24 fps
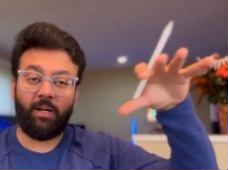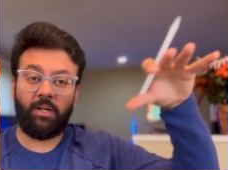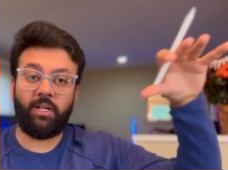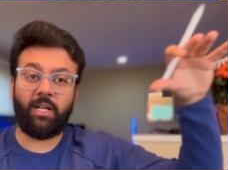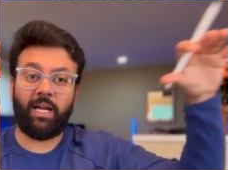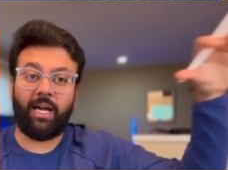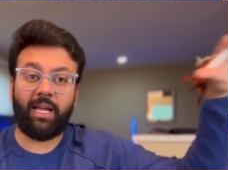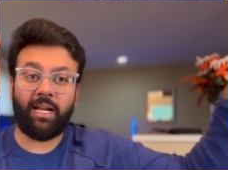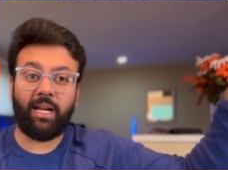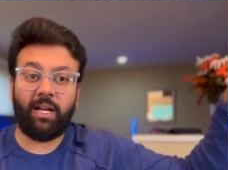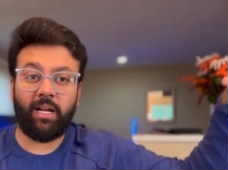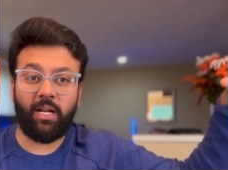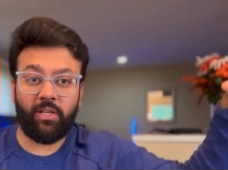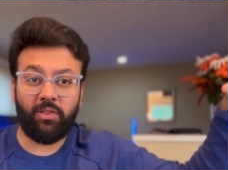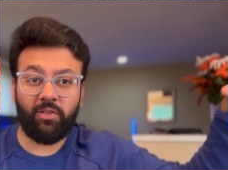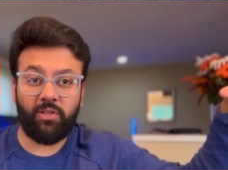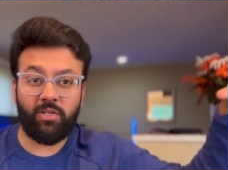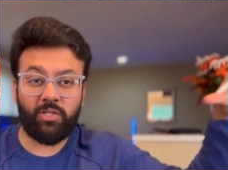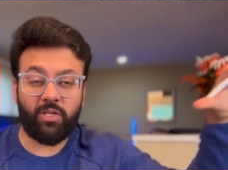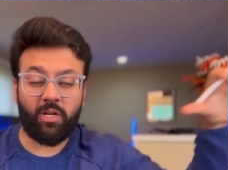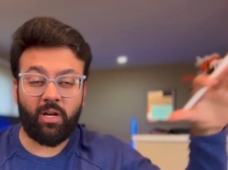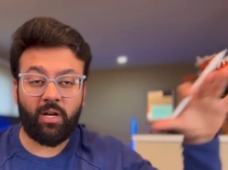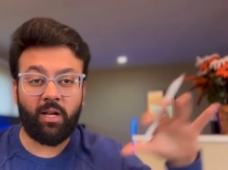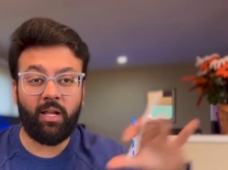targeting the
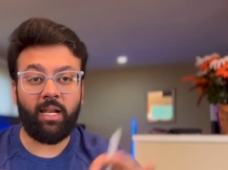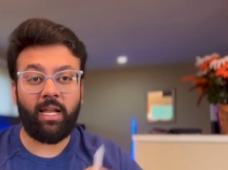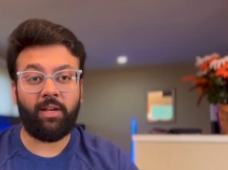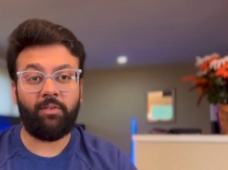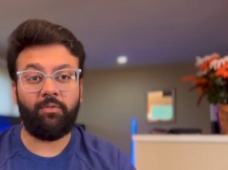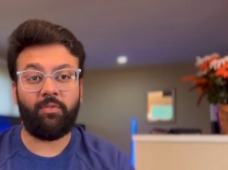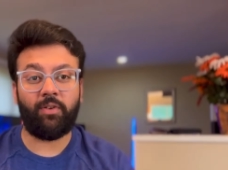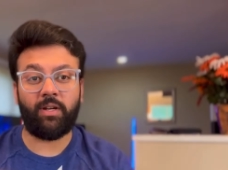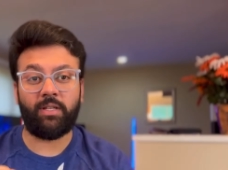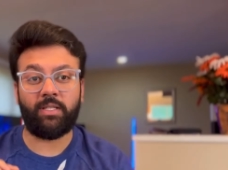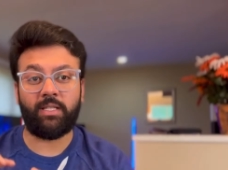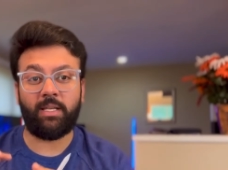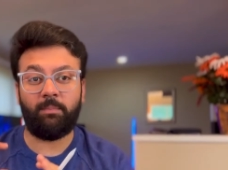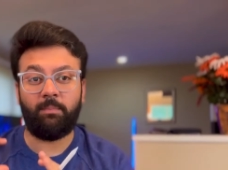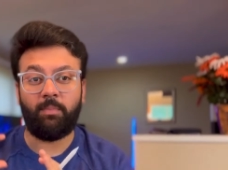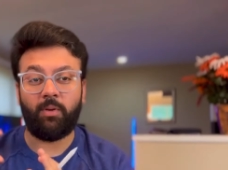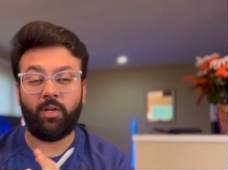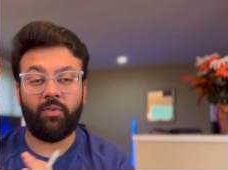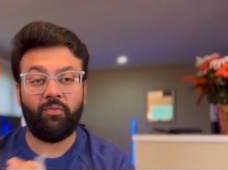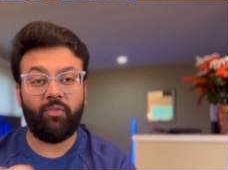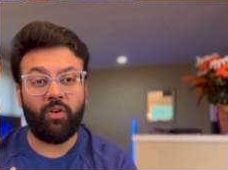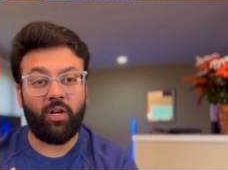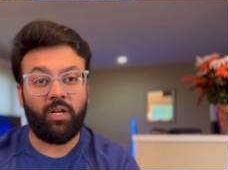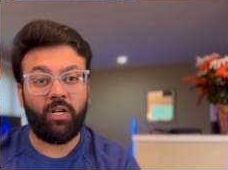journal. Like for example,
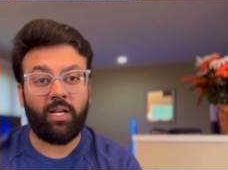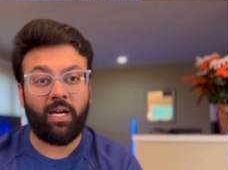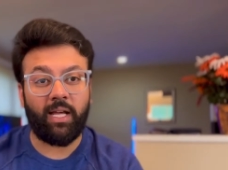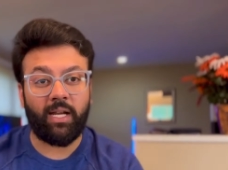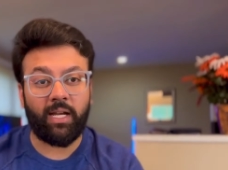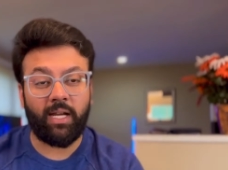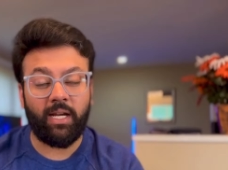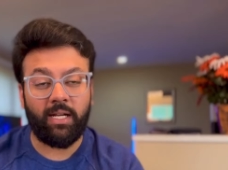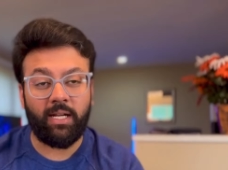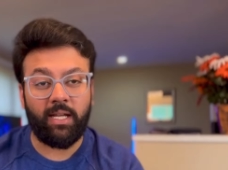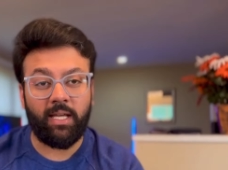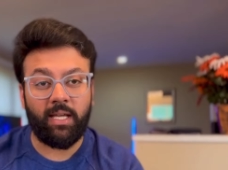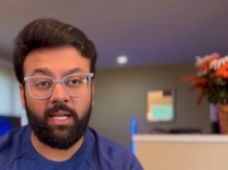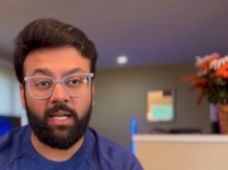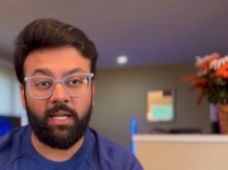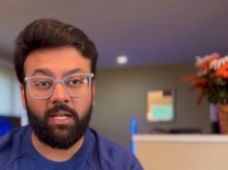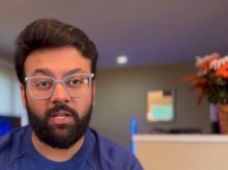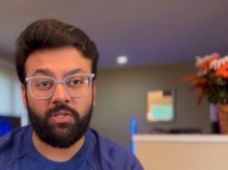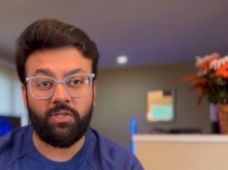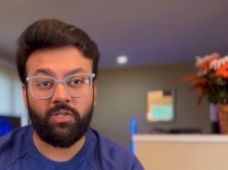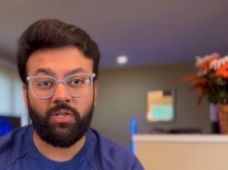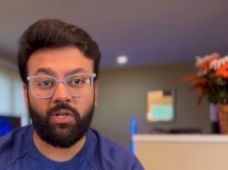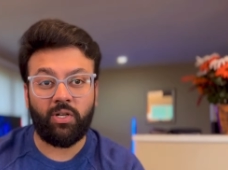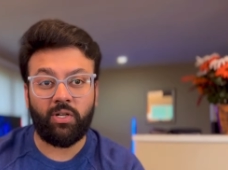if you are targeting in
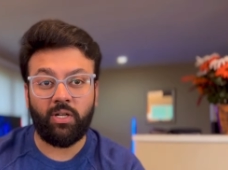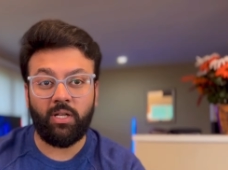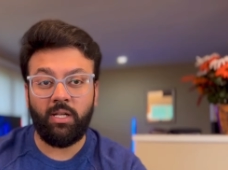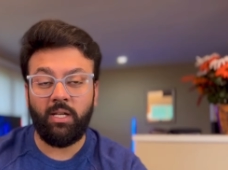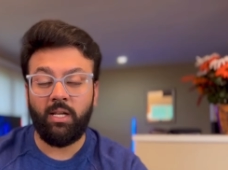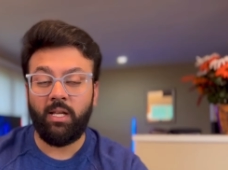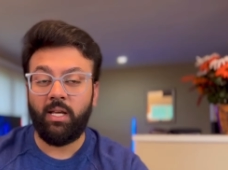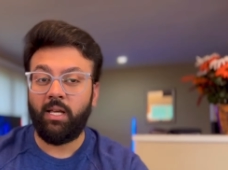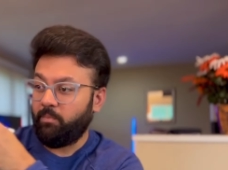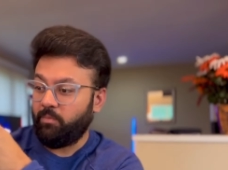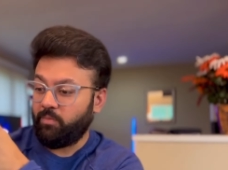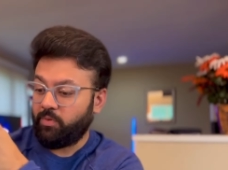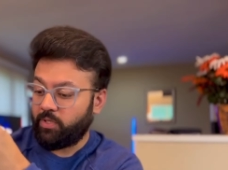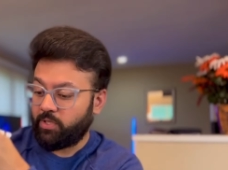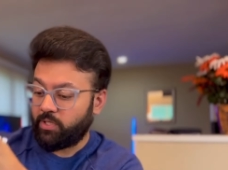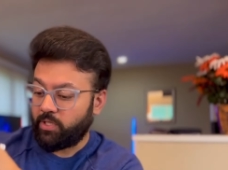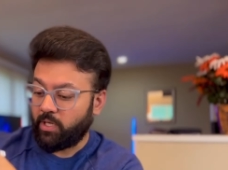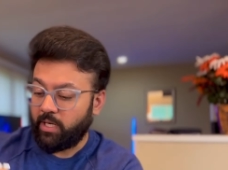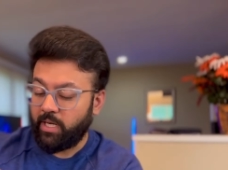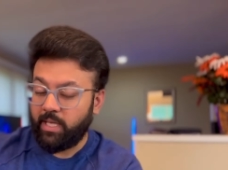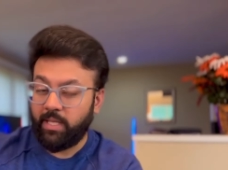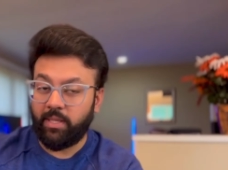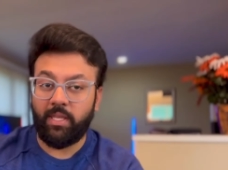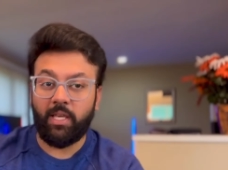a journal,
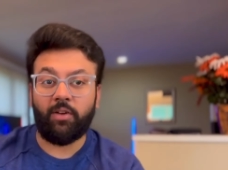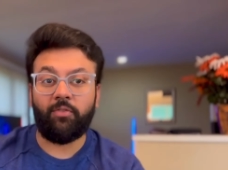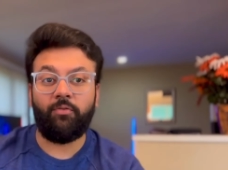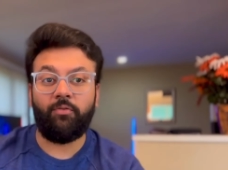study their